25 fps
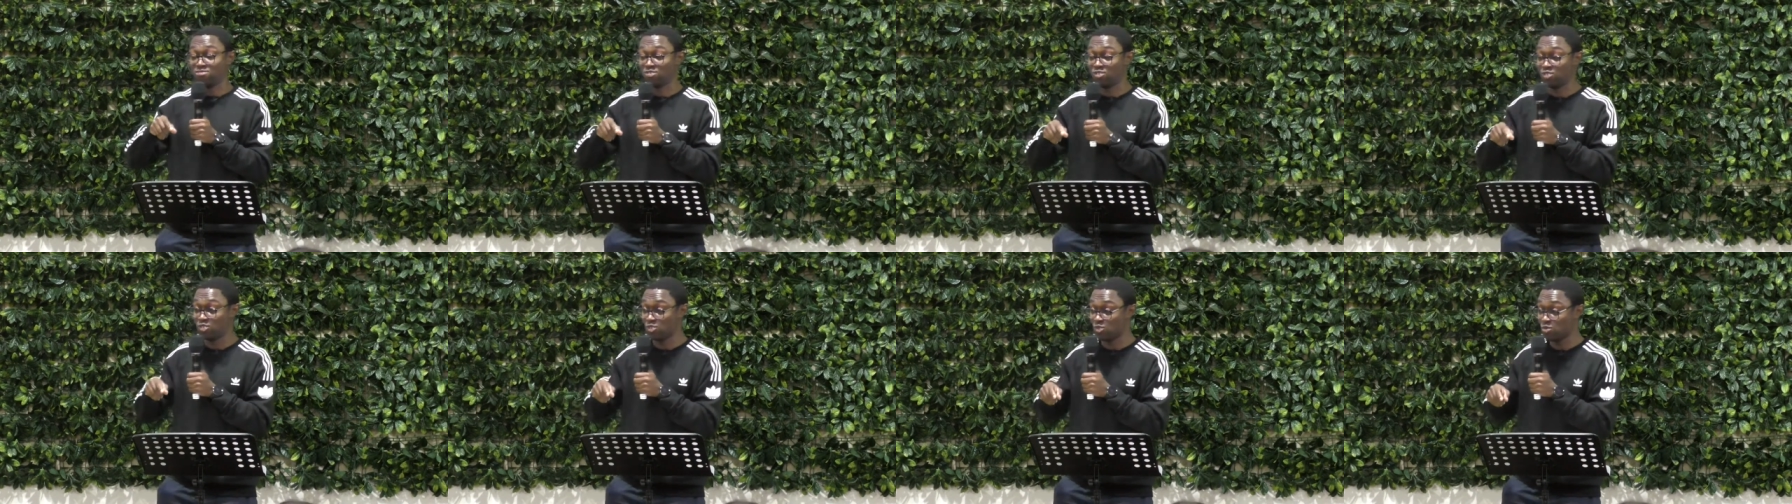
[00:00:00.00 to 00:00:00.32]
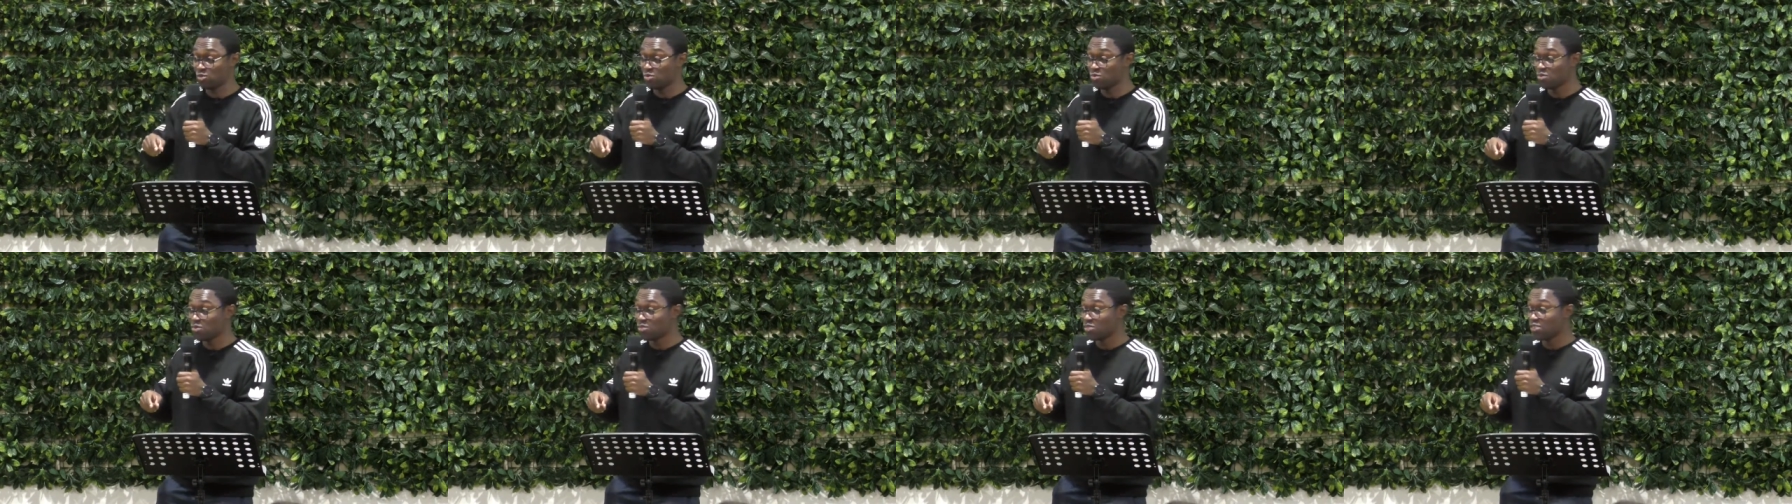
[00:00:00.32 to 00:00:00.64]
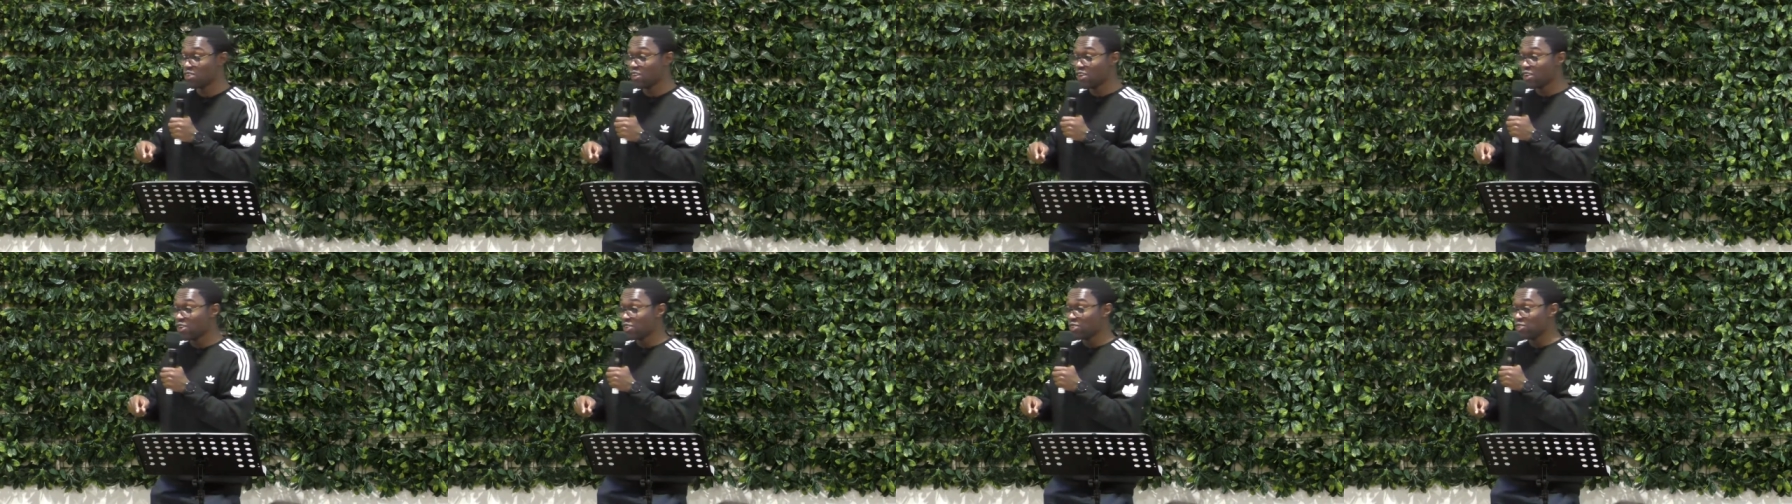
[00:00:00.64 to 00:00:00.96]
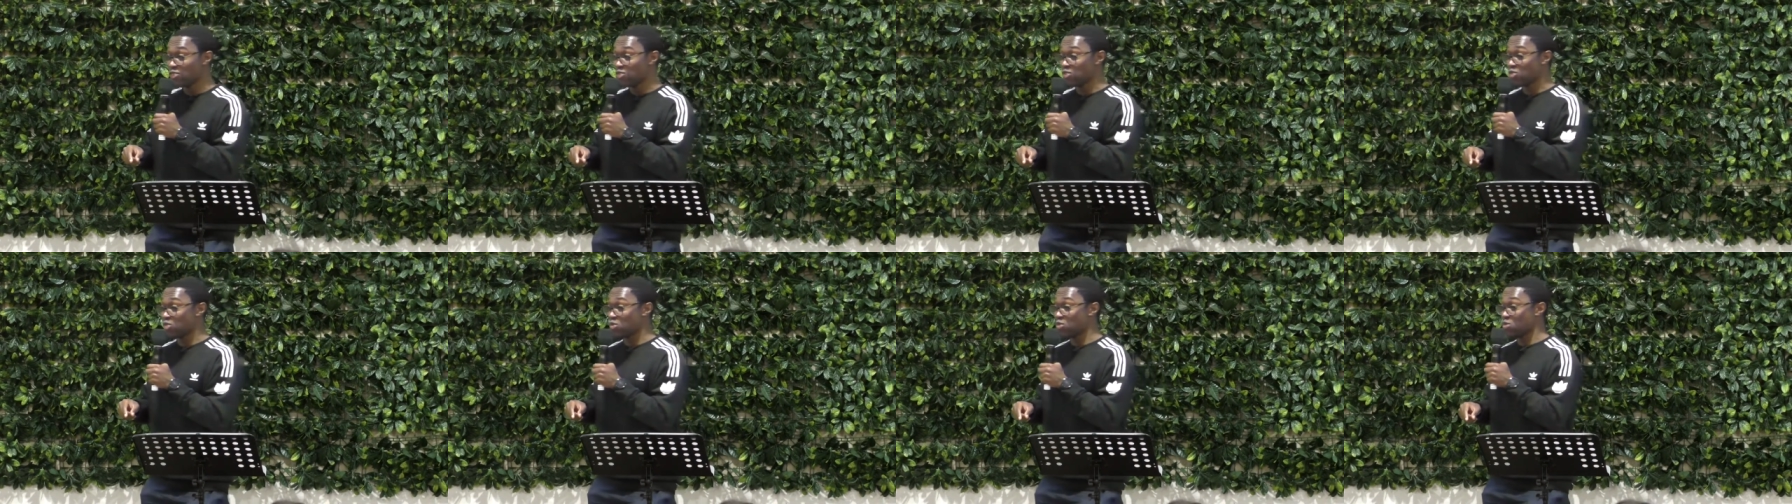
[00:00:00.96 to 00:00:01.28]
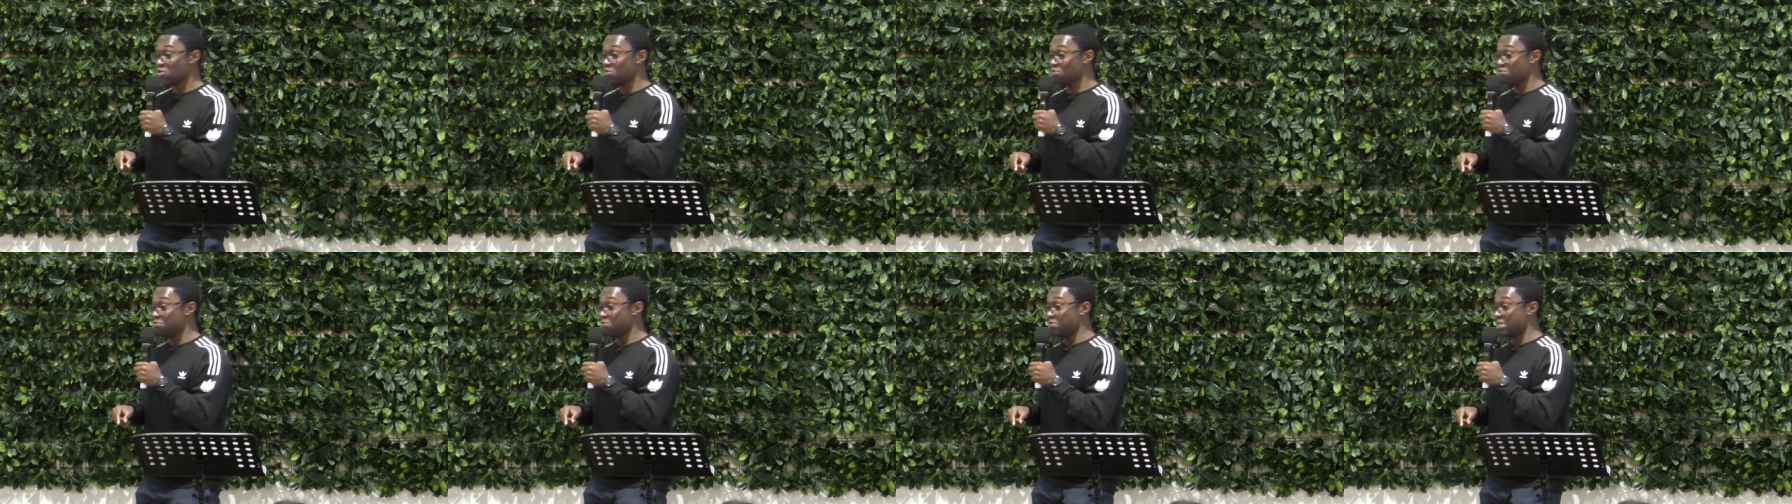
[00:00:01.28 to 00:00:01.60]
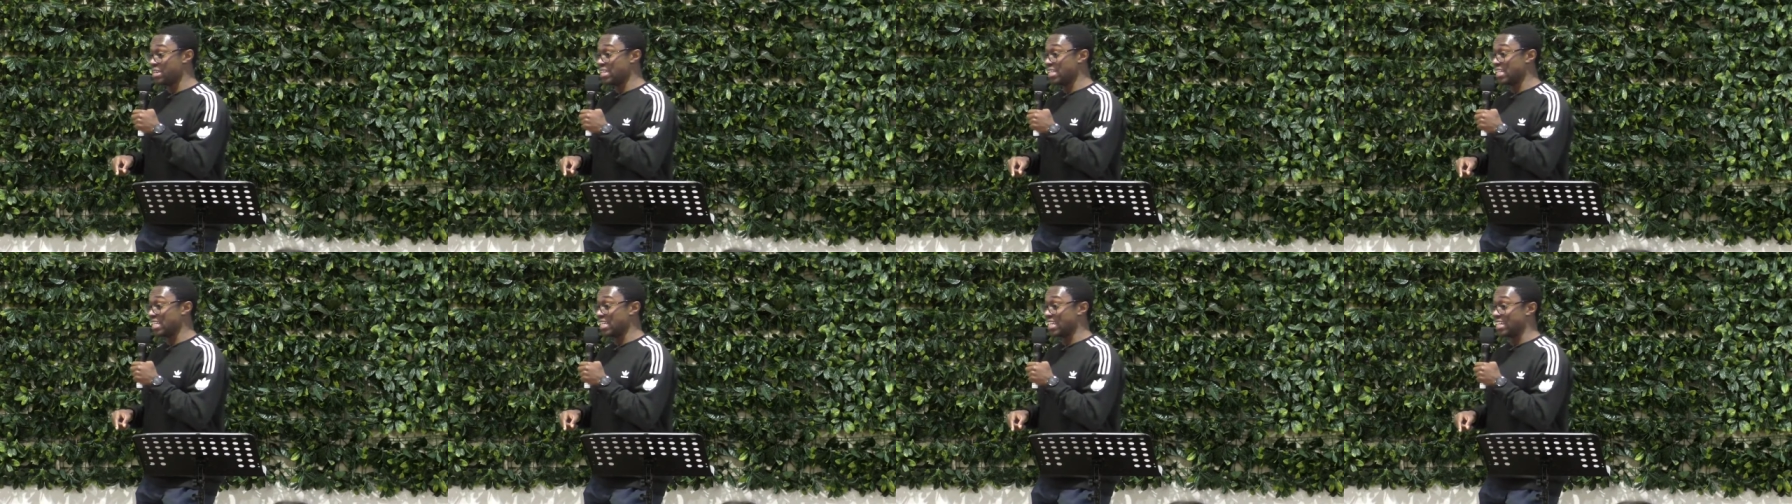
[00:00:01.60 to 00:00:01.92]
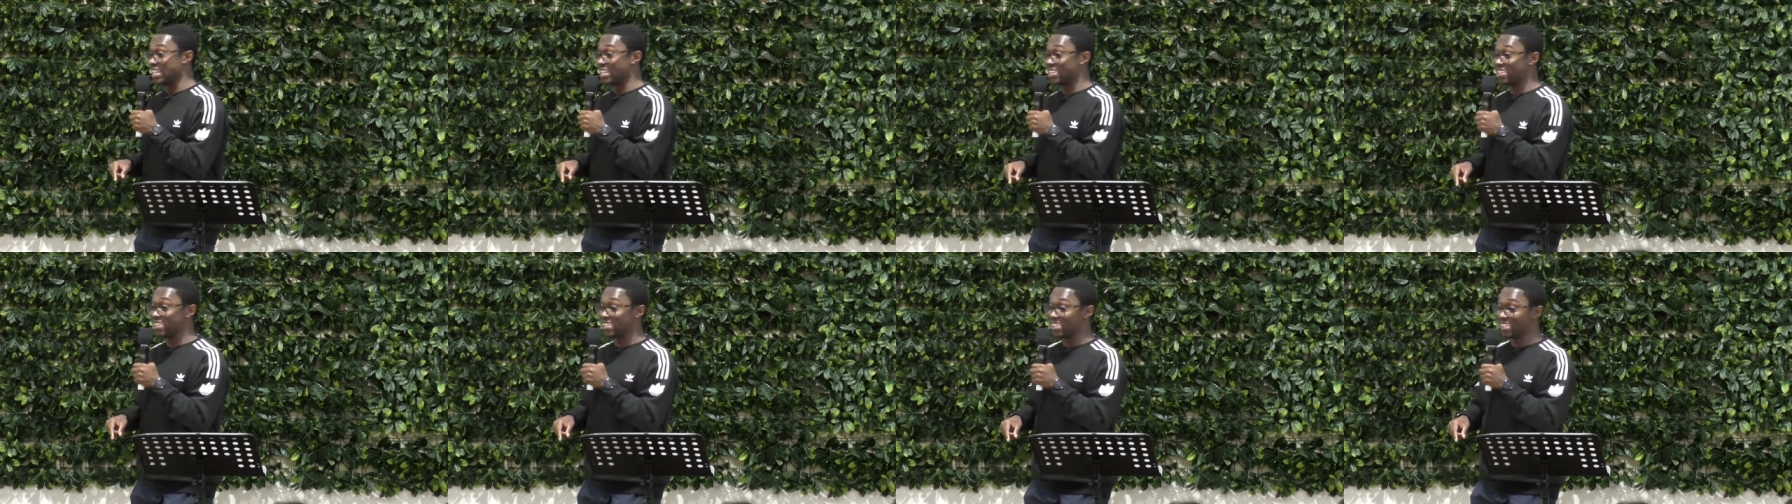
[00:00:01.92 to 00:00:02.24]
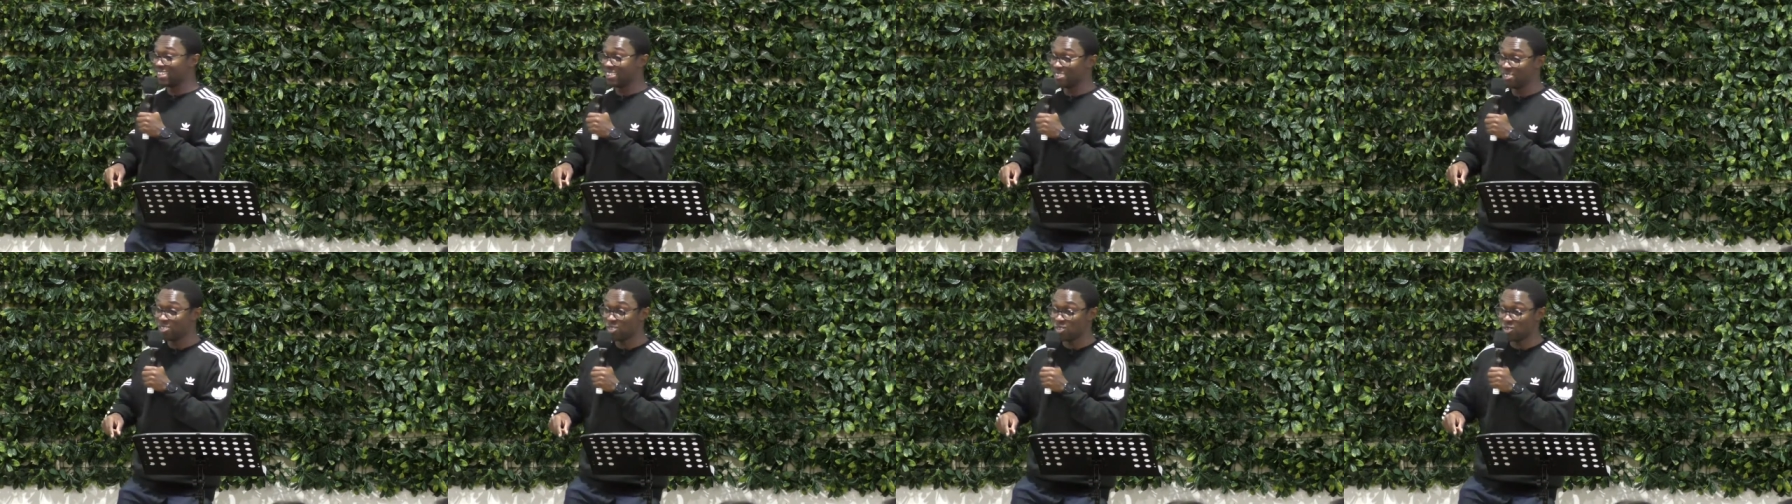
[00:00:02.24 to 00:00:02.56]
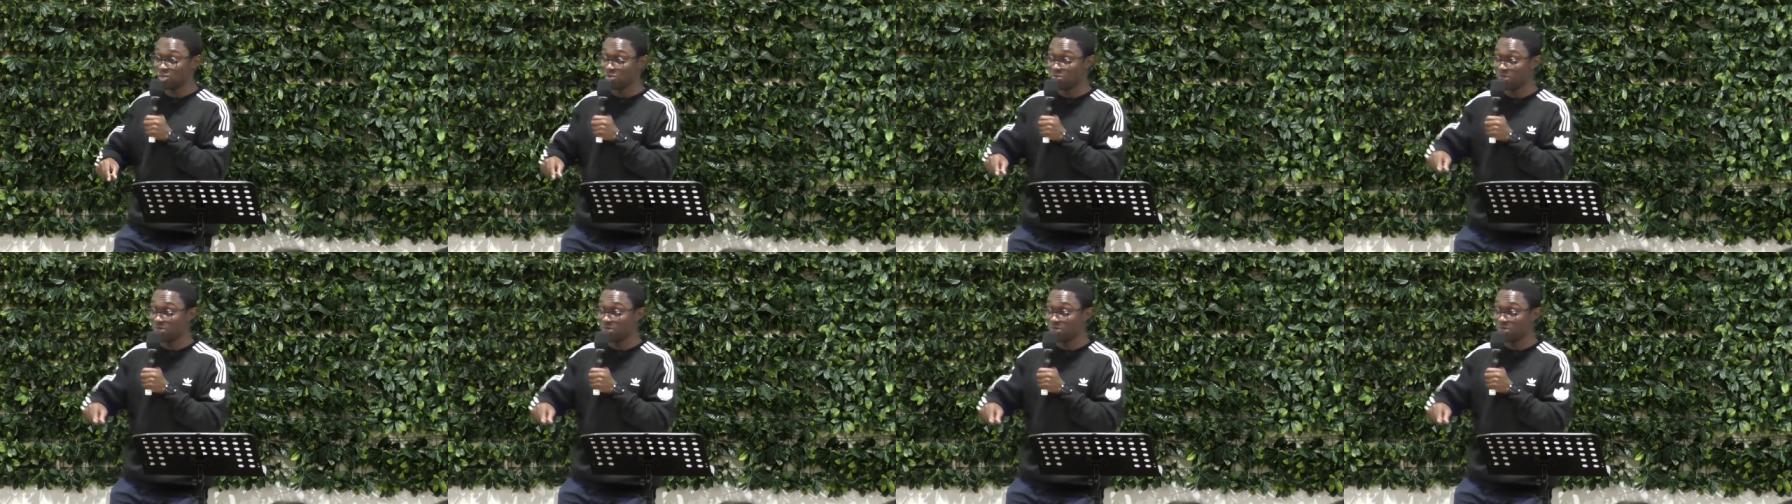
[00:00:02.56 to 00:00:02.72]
Two, two million. Two